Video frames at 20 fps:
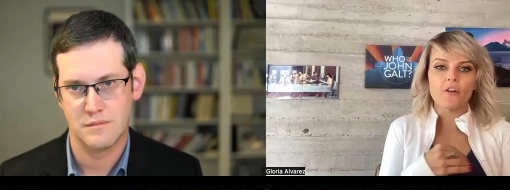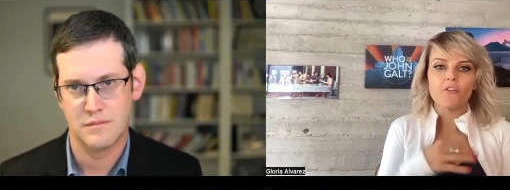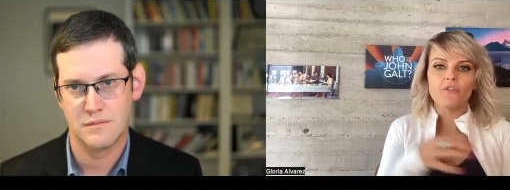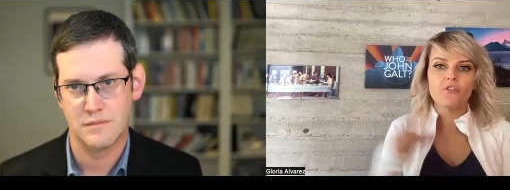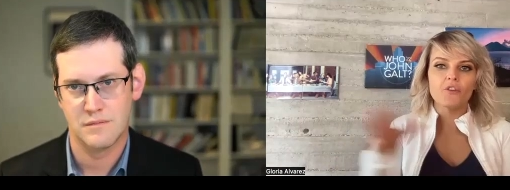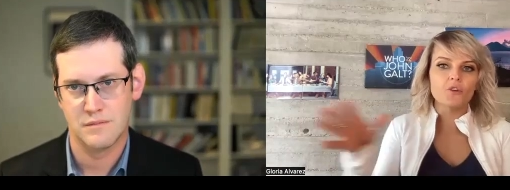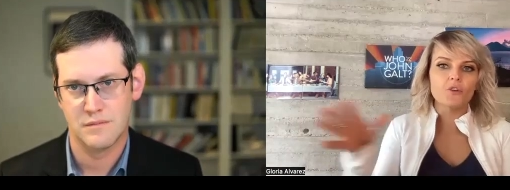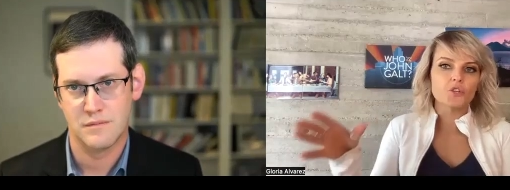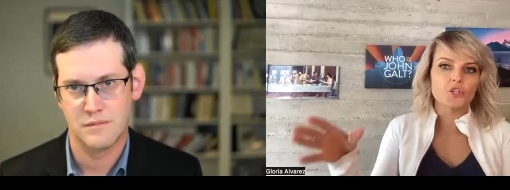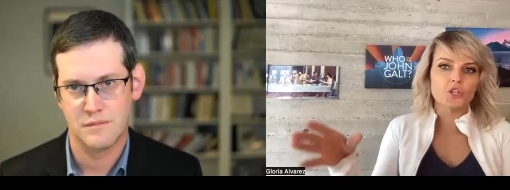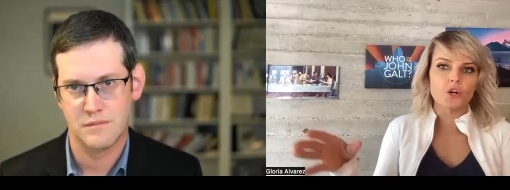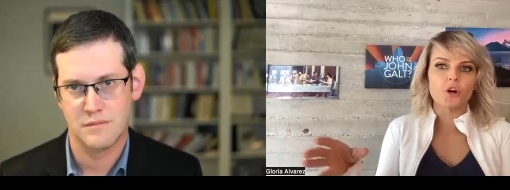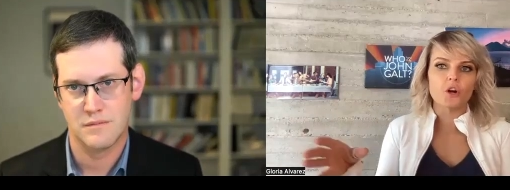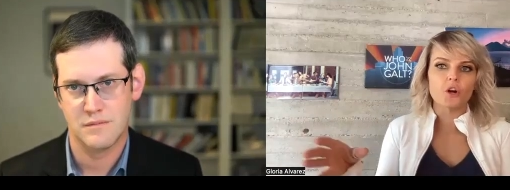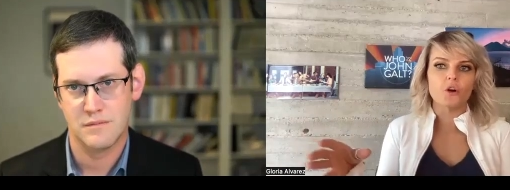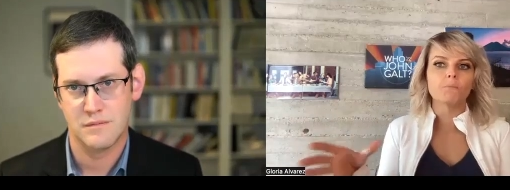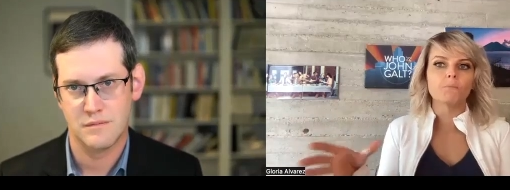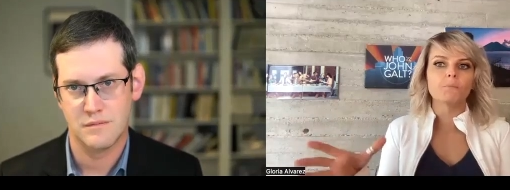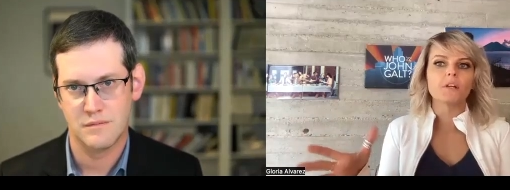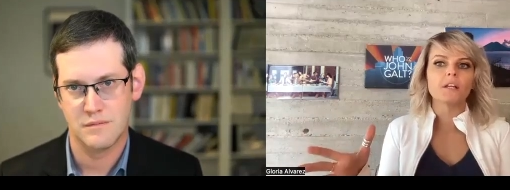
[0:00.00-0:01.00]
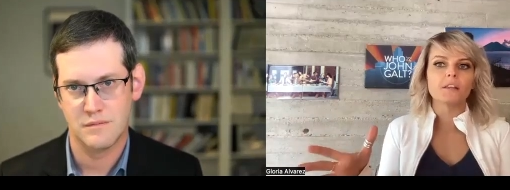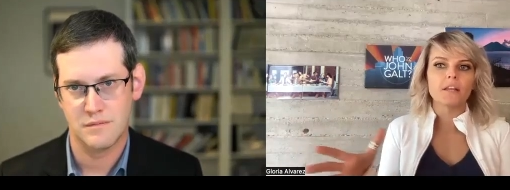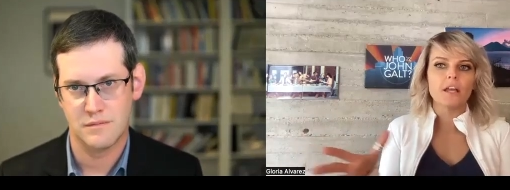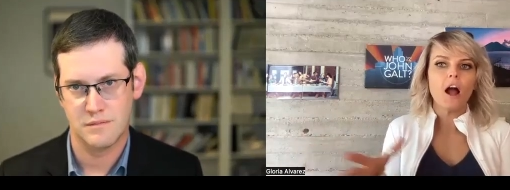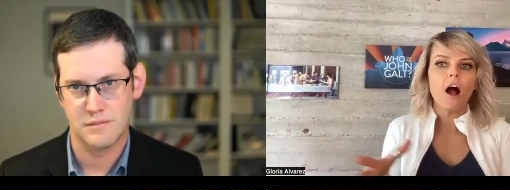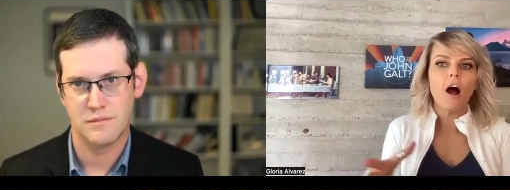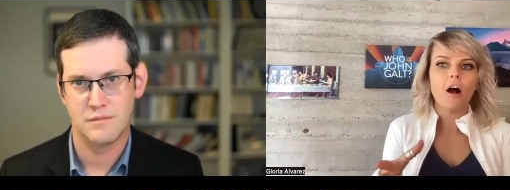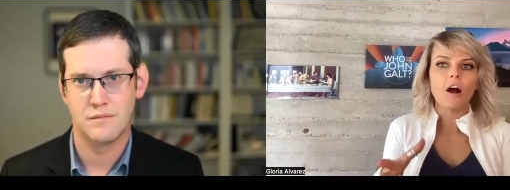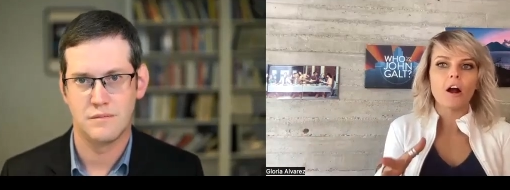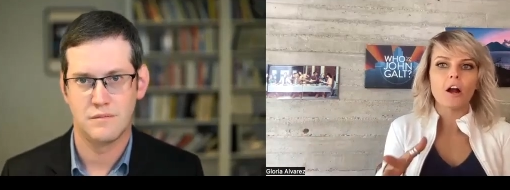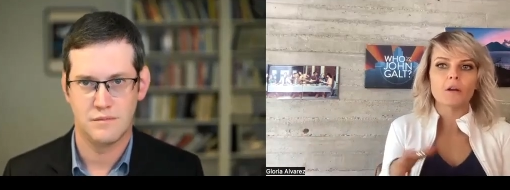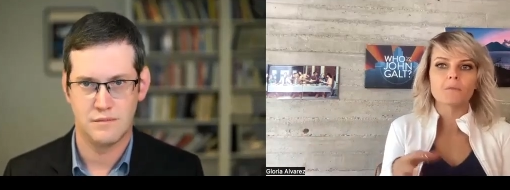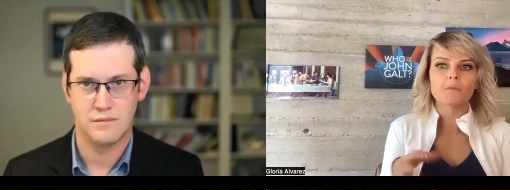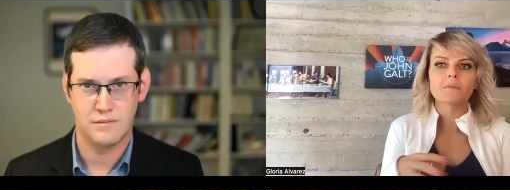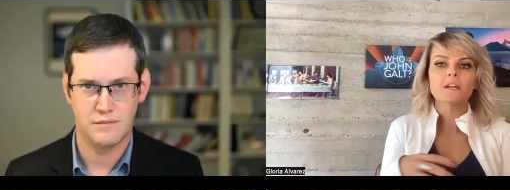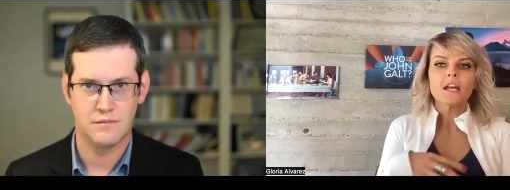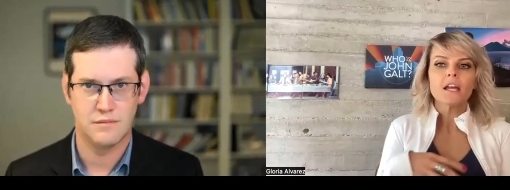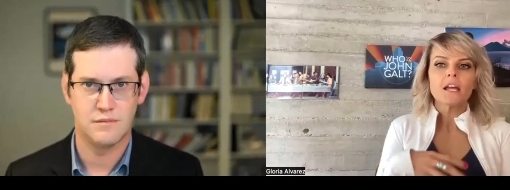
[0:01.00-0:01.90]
Speaker 1: future completely harmed